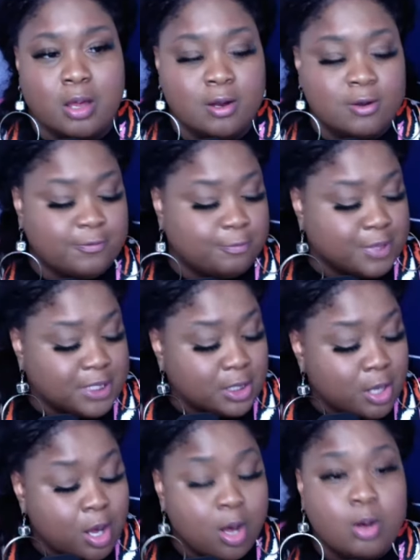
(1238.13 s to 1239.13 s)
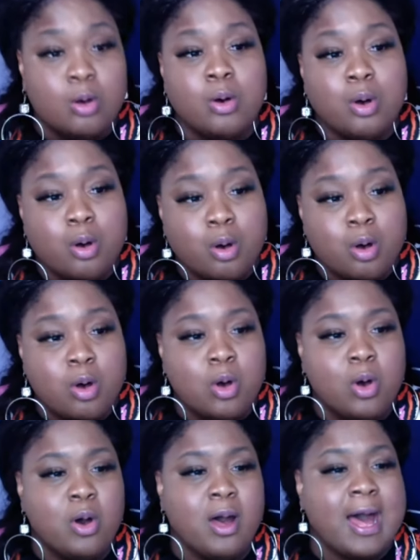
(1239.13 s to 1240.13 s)
earth
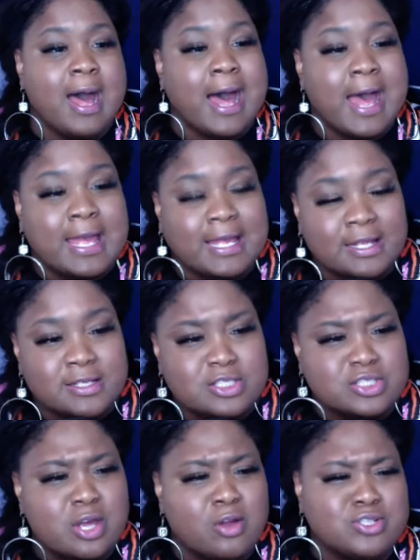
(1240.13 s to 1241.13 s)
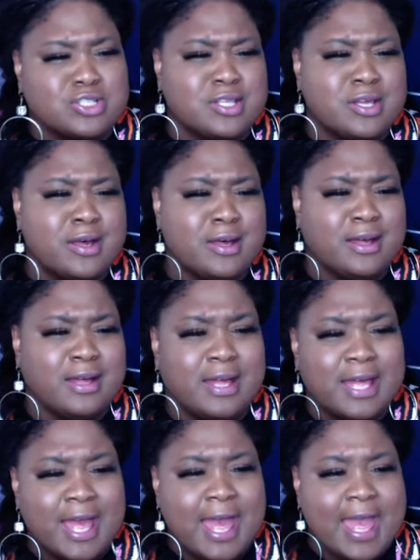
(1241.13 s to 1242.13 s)
below. I can search
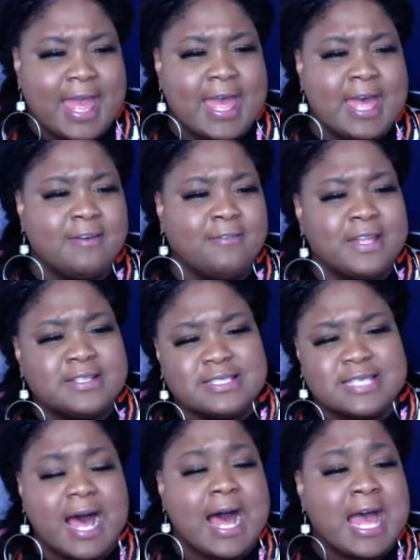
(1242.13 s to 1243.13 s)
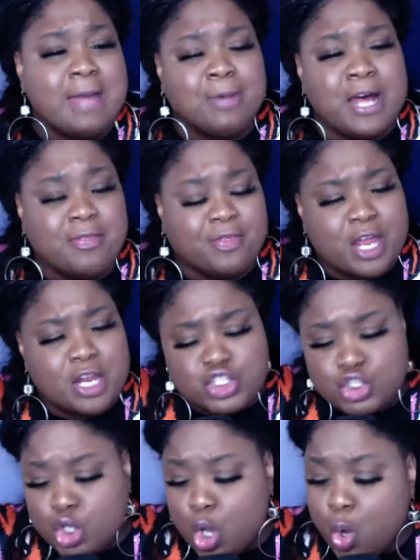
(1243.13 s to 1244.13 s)
the heavens high, but
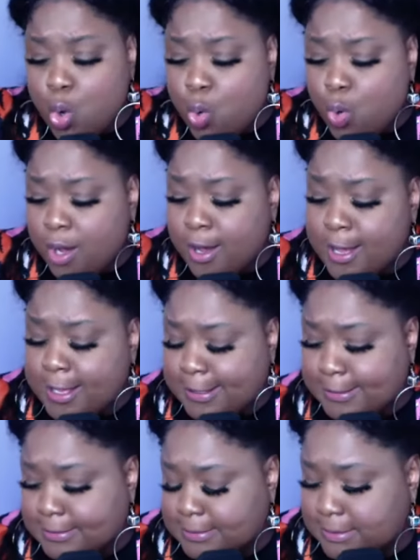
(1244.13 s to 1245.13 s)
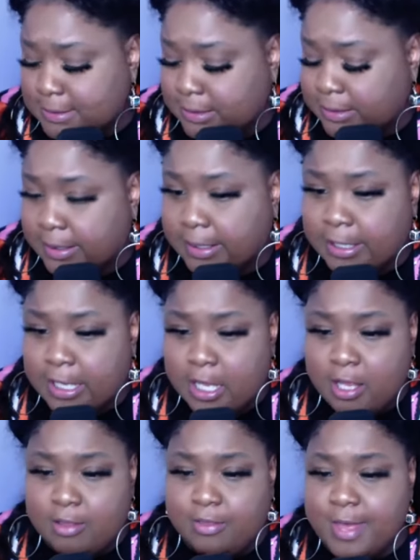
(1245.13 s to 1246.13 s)
there's no one.
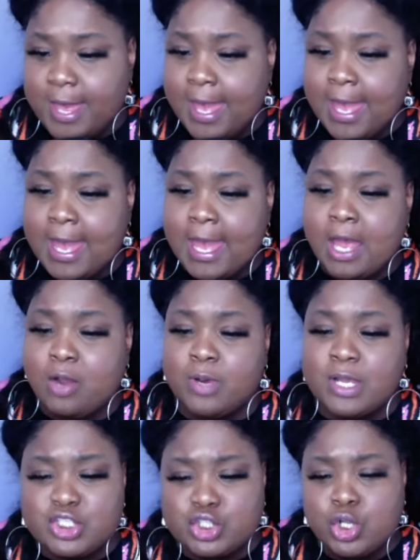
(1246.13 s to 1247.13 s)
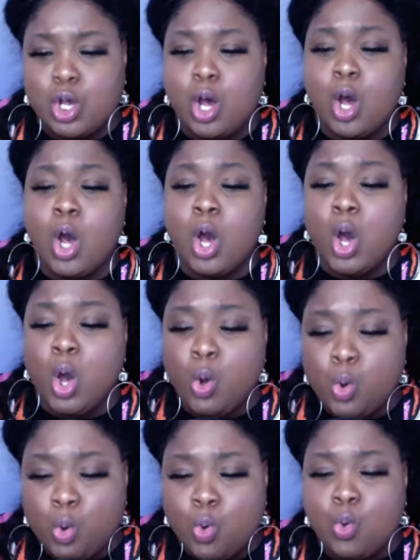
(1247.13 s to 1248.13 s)
There is
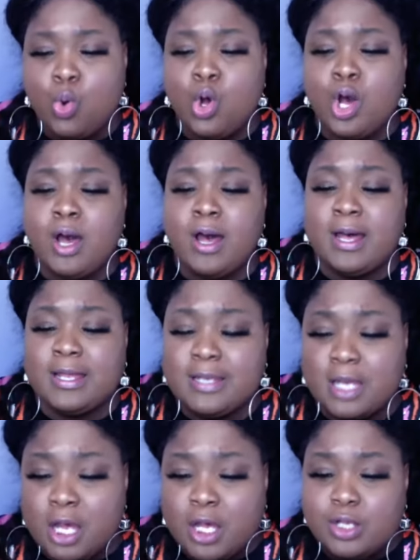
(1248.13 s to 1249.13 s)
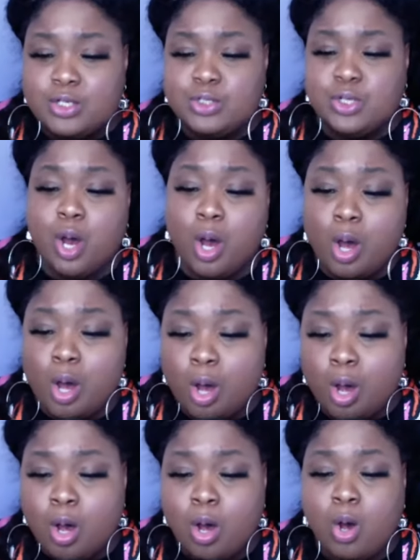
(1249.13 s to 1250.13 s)
no one,
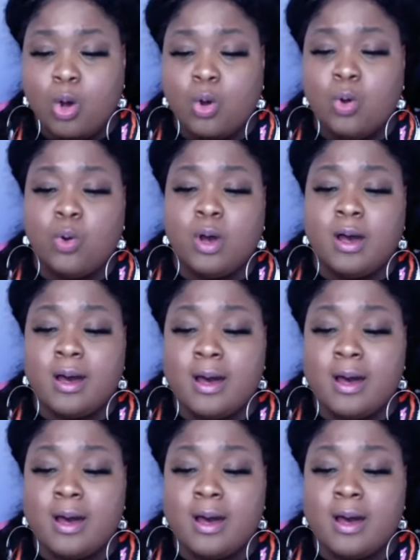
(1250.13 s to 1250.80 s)
no